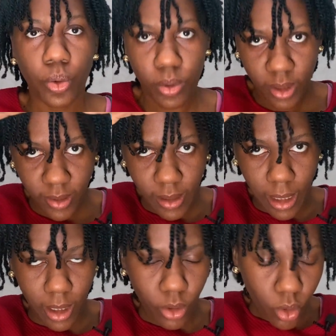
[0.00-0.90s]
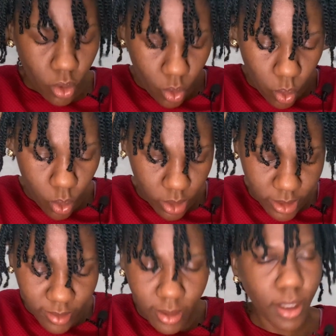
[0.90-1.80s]
this is like an awkward
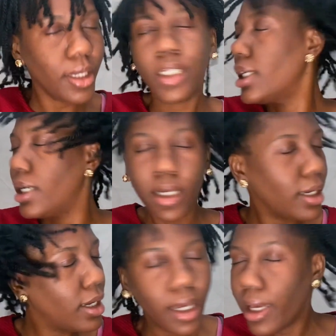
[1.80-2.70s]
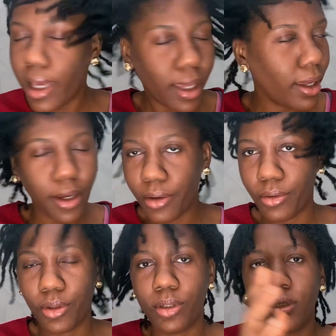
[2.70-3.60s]
stage hair
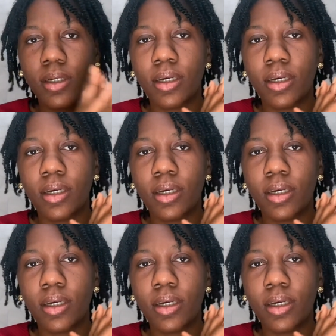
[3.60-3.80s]
growth.